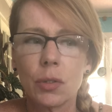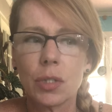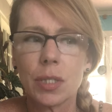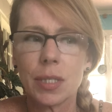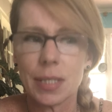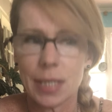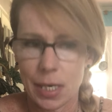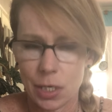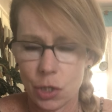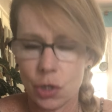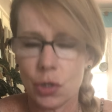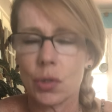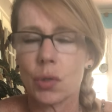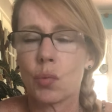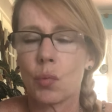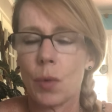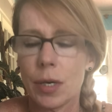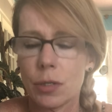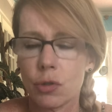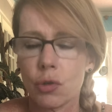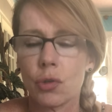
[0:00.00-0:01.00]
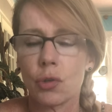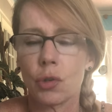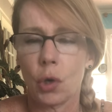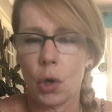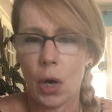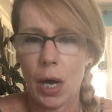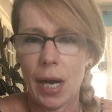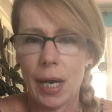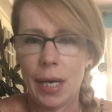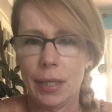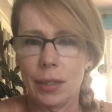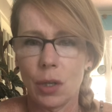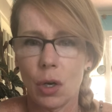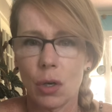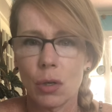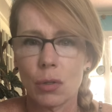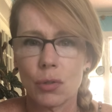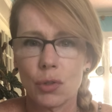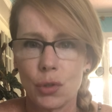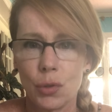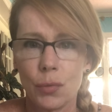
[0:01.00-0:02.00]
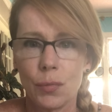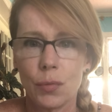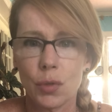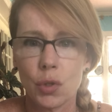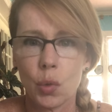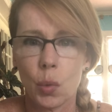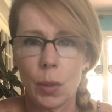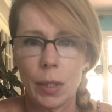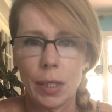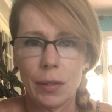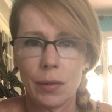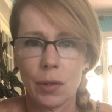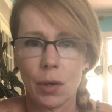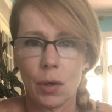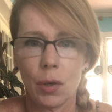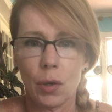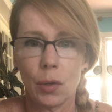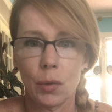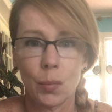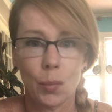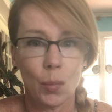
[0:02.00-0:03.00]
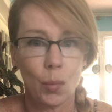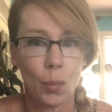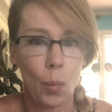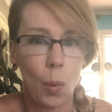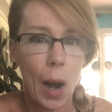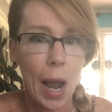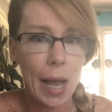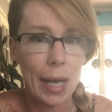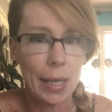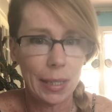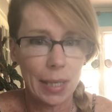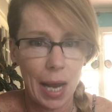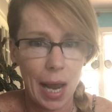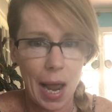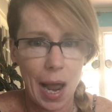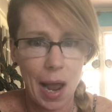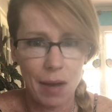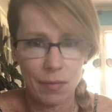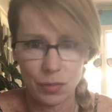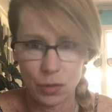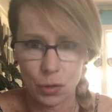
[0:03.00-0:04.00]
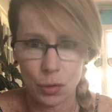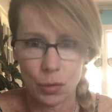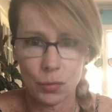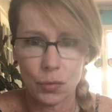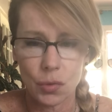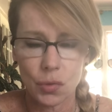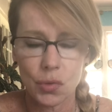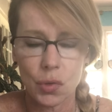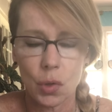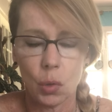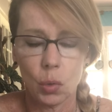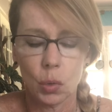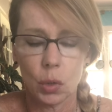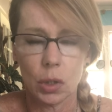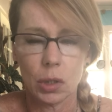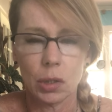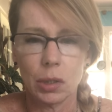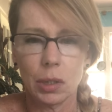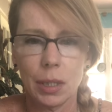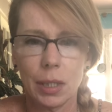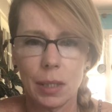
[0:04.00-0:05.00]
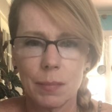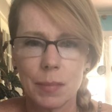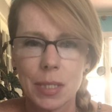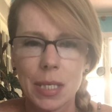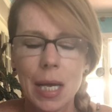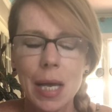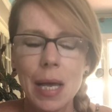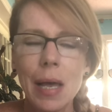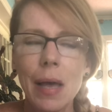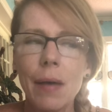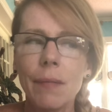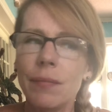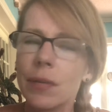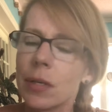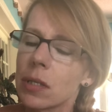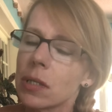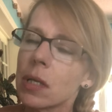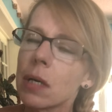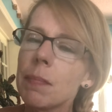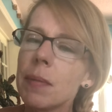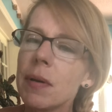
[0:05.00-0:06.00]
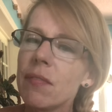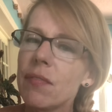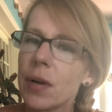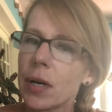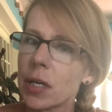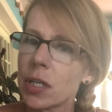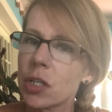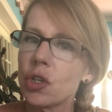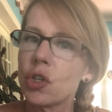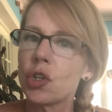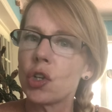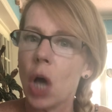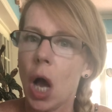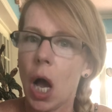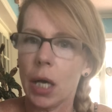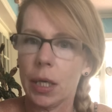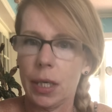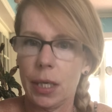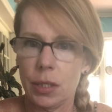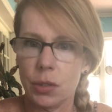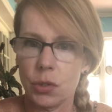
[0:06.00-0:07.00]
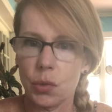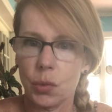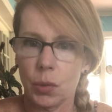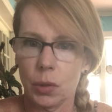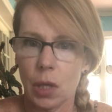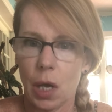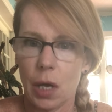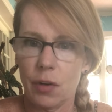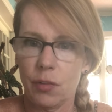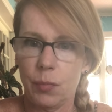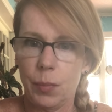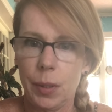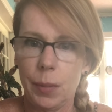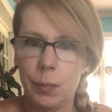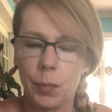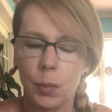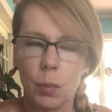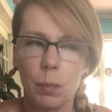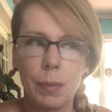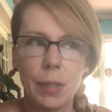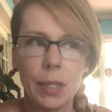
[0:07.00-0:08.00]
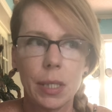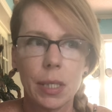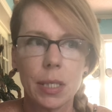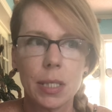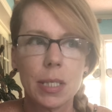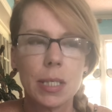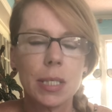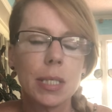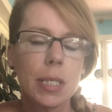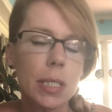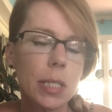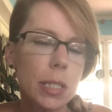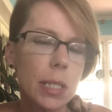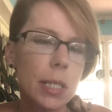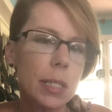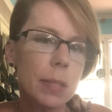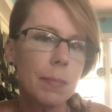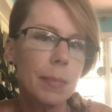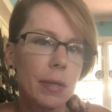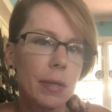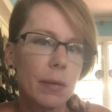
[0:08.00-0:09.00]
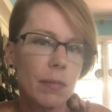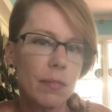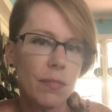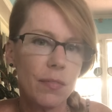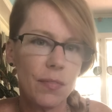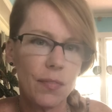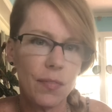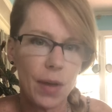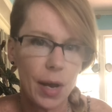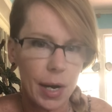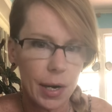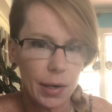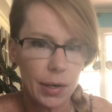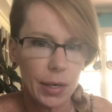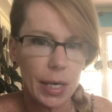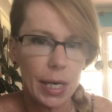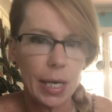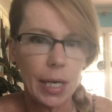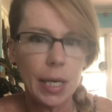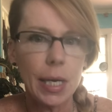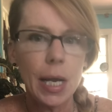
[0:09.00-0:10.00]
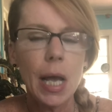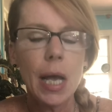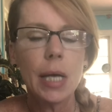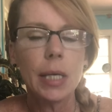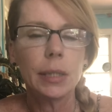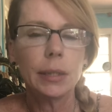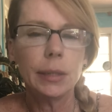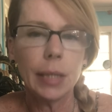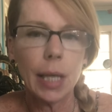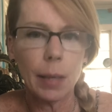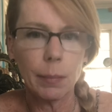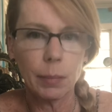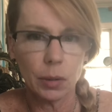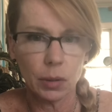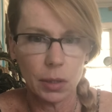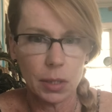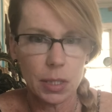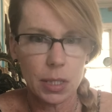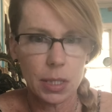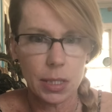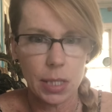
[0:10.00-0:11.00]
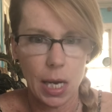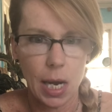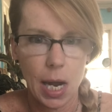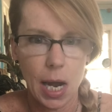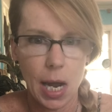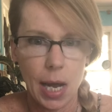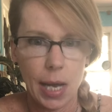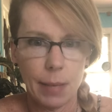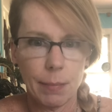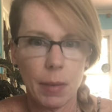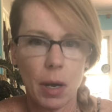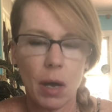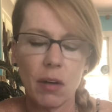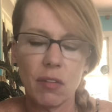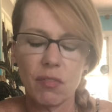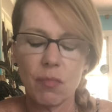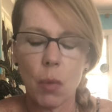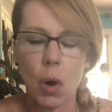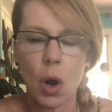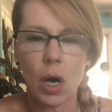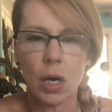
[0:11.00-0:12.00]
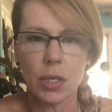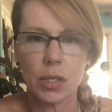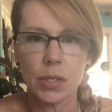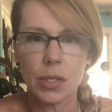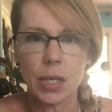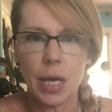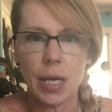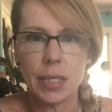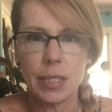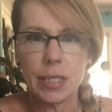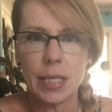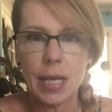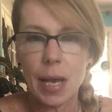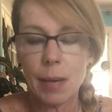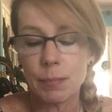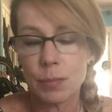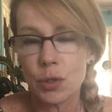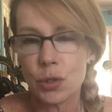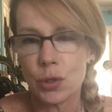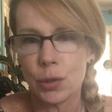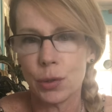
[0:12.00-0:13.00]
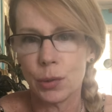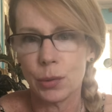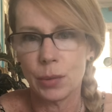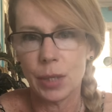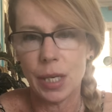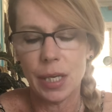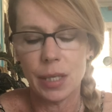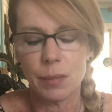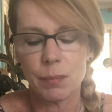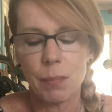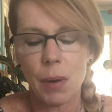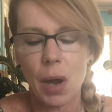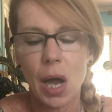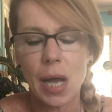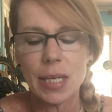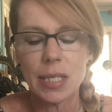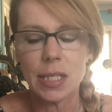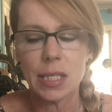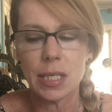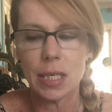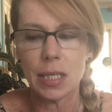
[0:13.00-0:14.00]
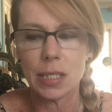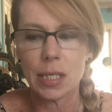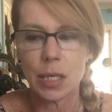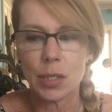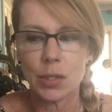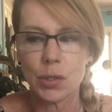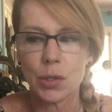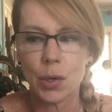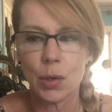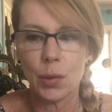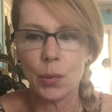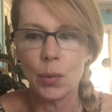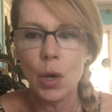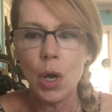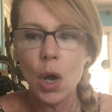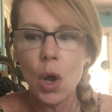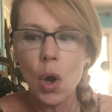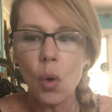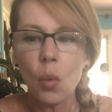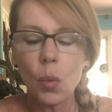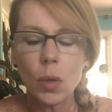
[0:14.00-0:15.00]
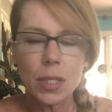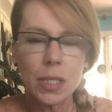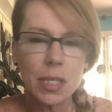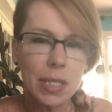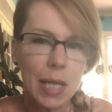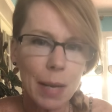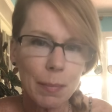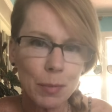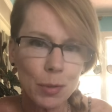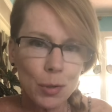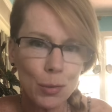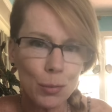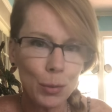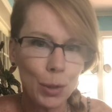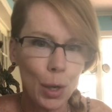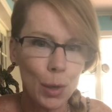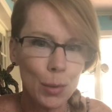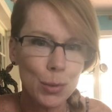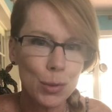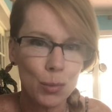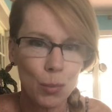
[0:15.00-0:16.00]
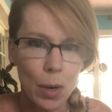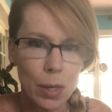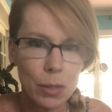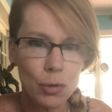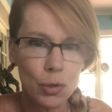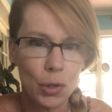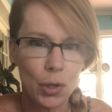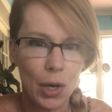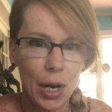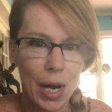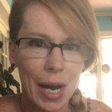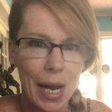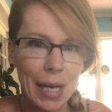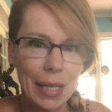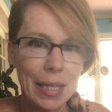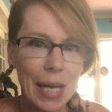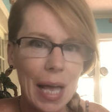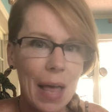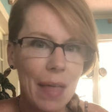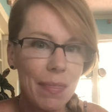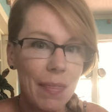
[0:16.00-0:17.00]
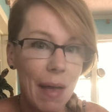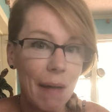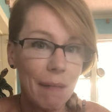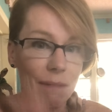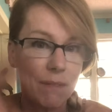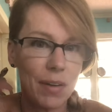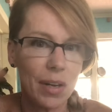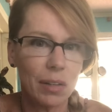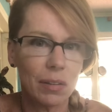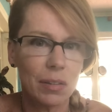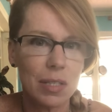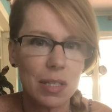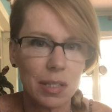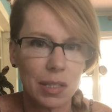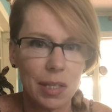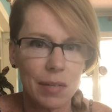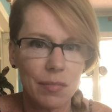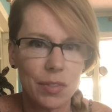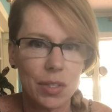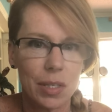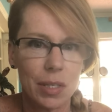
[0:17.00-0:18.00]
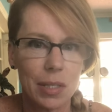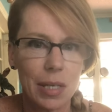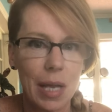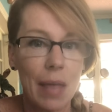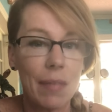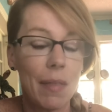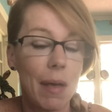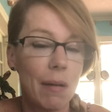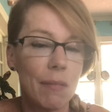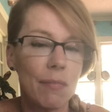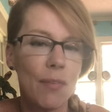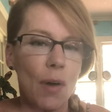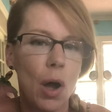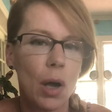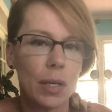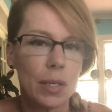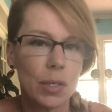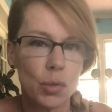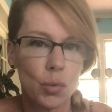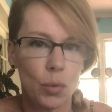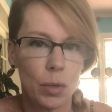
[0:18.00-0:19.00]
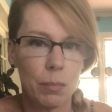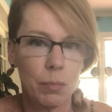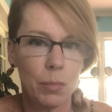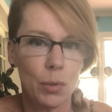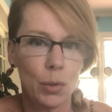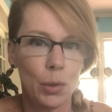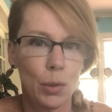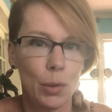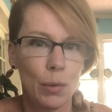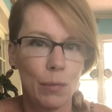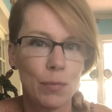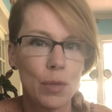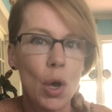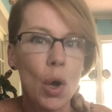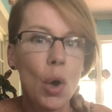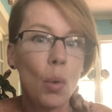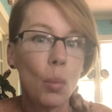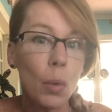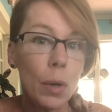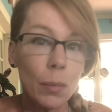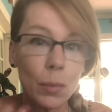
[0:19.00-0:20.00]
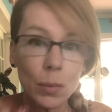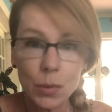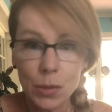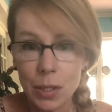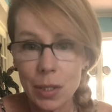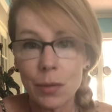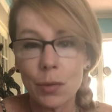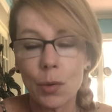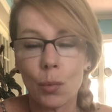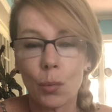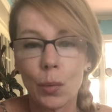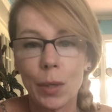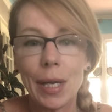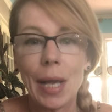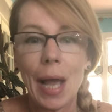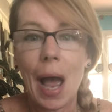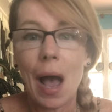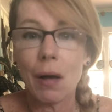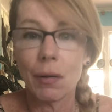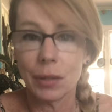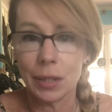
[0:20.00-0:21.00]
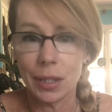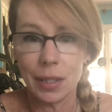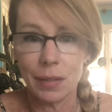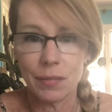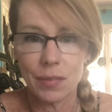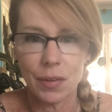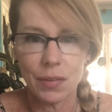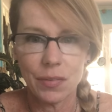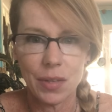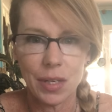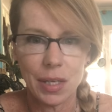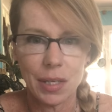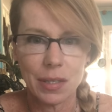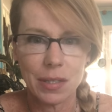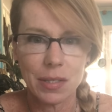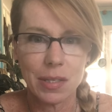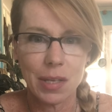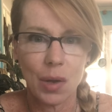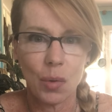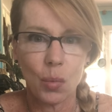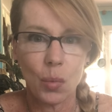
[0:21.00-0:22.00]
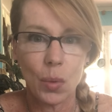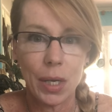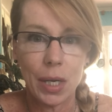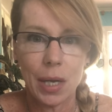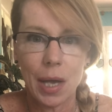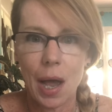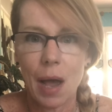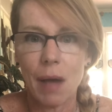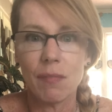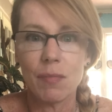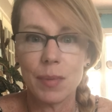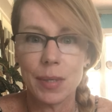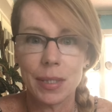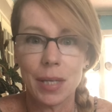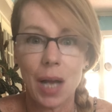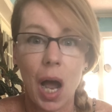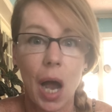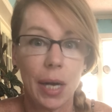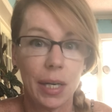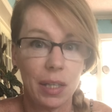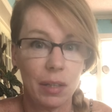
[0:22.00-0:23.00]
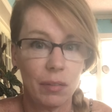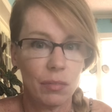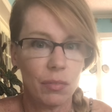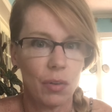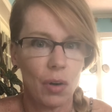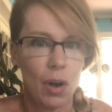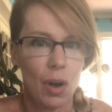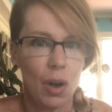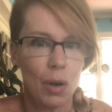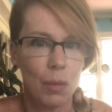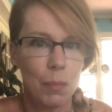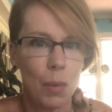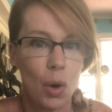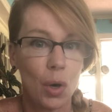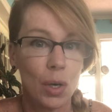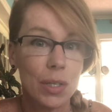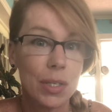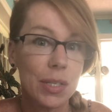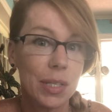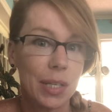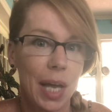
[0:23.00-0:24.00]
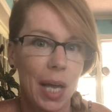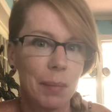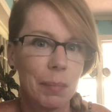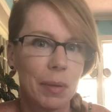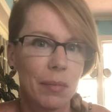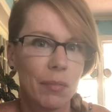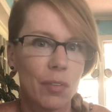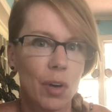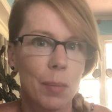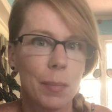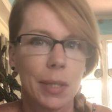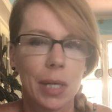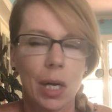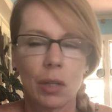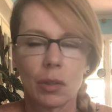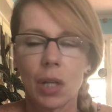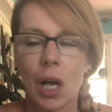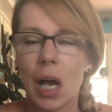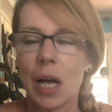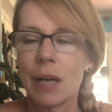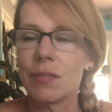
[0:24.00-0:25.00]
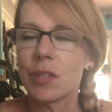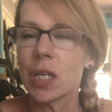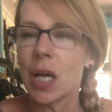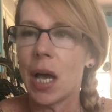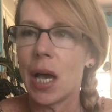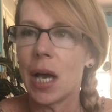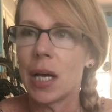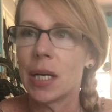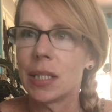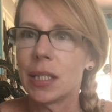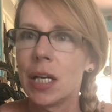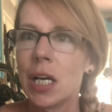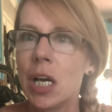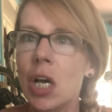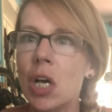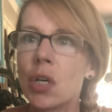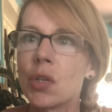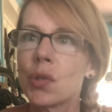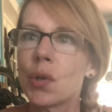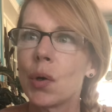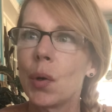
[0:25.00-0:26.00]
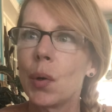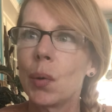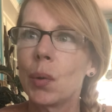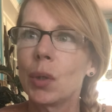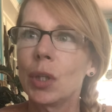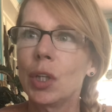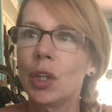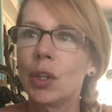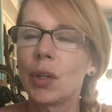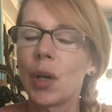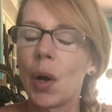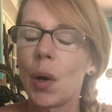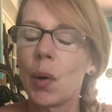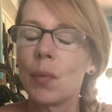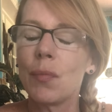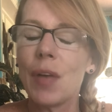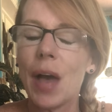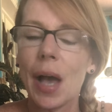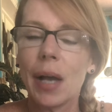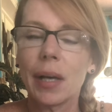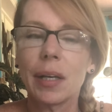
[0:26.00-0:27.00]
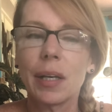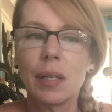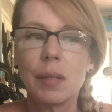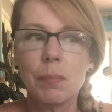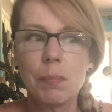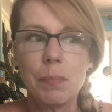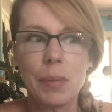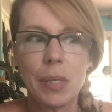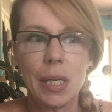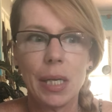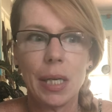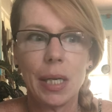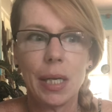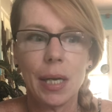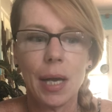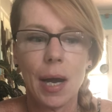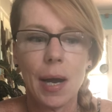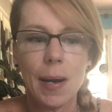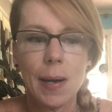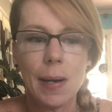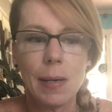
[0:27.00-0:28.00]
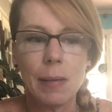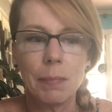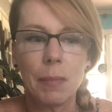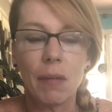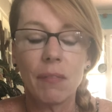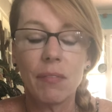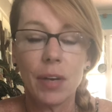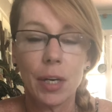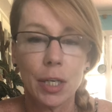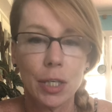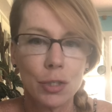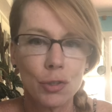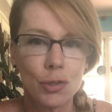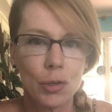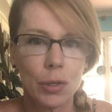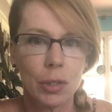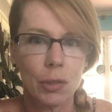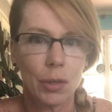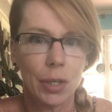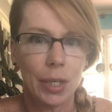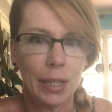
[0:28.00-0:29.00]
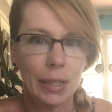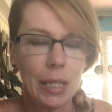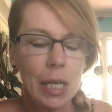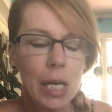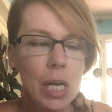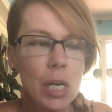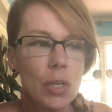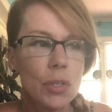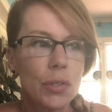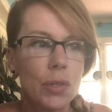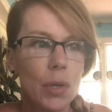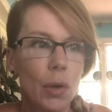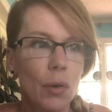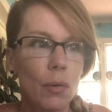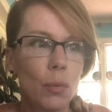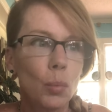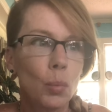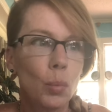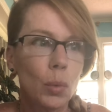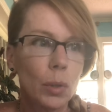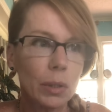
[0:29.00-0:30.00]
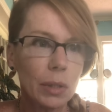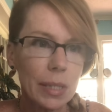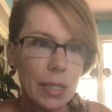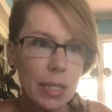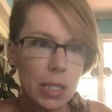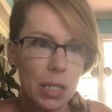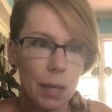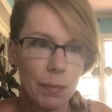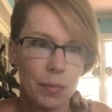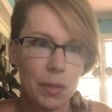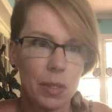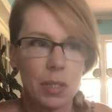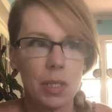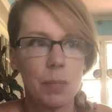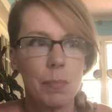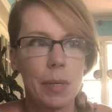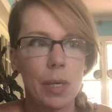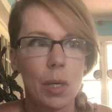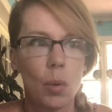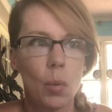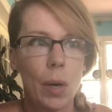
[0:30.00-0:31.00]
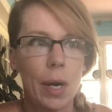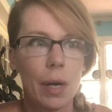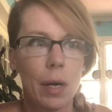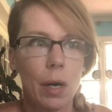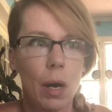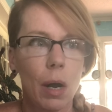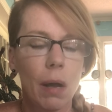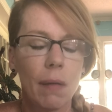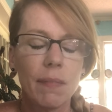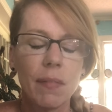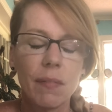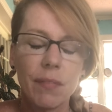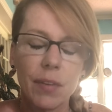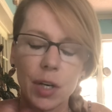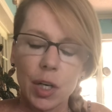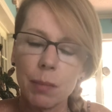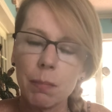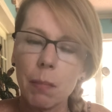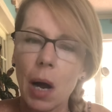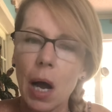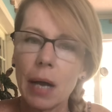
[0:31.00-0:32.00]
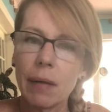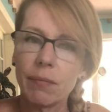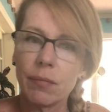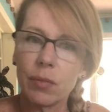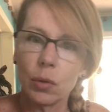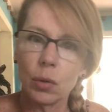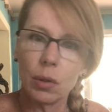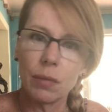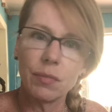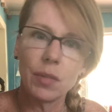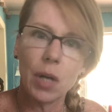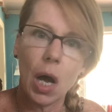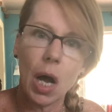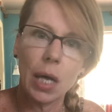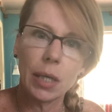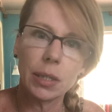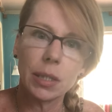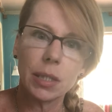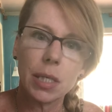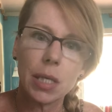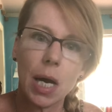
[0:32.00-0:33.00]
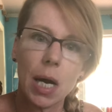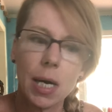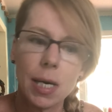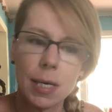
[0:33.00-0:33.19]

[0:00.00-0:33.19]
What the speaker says: stations retrograde on June the 23rd, right after the solar eclipse, this could be very shocking to a lot of people, because this has a very nebulous time of Mars and Neptune in Pisces. And so once Neptune goes retrograde and that veil is lifted and that fog is removed, we will see the reality of the things that we have been hiding from or escaping from in our lives. And so, you know, that can be very triggering. So really something to be aware of and very mindful of not